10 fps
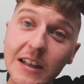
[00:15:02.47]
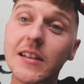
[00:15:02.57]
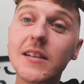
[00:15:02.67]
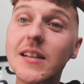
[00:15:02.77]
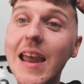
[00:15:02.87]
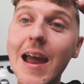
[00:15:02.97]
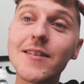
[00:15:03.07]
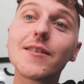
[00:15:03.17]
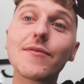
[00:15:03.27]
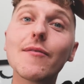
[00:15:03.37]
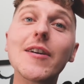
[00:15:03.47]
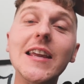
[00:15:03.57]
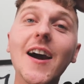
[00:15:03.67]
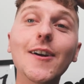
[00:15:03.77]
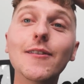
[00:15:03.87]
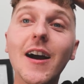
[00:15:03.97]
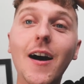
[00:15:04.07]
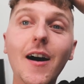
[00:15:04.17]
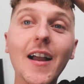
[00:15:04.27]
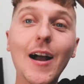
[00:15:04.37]
This is the end of the video.
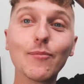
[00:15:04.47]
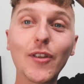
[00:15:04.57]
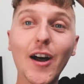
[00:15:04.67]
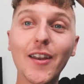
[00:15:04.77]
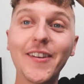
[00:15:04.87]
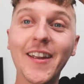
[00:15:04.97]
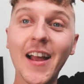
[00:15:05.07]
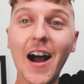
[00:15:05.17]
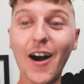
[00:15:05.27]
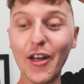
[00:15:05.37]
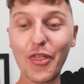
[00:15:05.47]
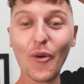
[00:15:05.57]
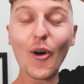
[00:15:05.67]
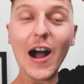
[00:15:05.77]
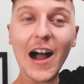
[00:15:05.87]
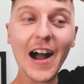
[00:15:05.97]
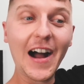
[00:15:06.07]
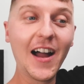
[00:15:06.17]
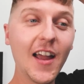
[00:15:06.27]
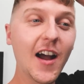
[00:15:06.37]
I am done. I thought
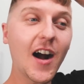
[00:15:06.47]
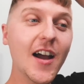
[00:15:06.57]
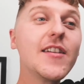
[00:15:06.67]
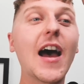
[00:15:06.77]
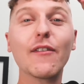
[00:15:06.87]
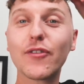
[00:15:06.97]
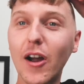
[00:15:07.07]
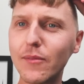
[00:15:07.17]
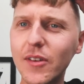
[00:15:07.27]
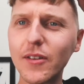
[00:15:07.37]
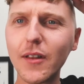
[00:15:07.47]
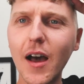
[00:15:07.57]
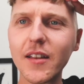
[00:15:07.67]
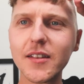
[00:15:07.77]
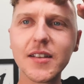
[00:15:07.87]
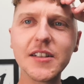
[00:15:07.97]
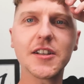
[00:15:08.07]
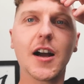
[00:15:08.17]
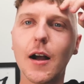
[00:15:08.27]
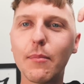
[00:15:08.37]
I'd have time to do that other
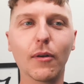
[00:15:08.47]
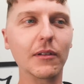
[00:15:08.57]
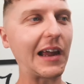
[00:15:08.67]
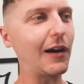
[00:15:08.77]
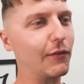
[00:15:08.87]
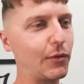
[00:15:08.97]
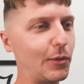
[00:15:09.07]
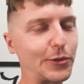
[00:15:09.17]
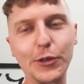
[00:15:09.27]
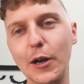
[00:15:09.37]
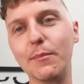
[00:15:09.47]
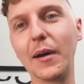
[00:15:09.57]
t-shirt I pulled out of the wardrobe,